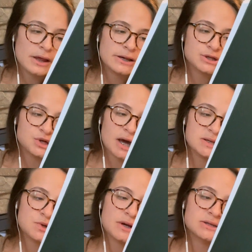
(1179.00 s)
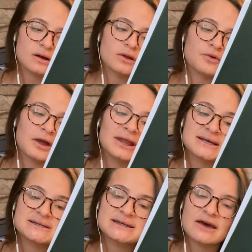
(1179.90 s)
Jack's story taught a great
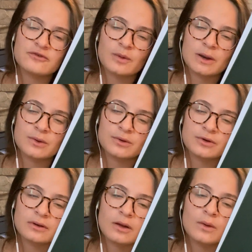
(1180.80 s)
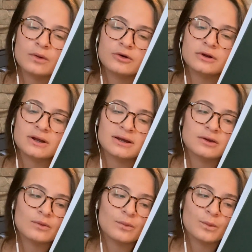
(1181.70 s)
lesson to everyone who heard it.
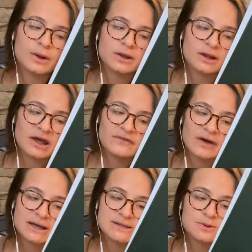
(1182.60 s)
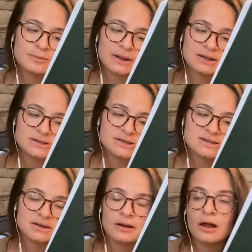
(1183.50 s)
When life hands you
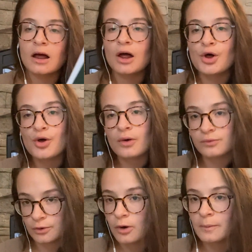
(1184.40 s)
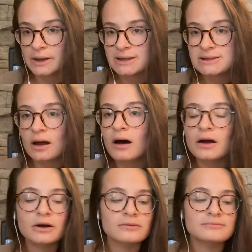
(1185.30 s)
beans, row a
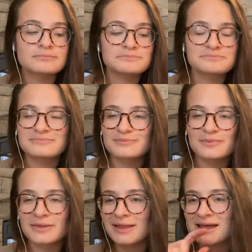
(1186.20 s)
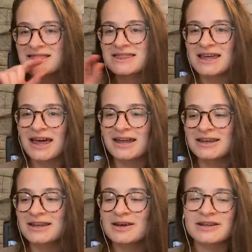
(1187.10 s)
beanstalk. The end.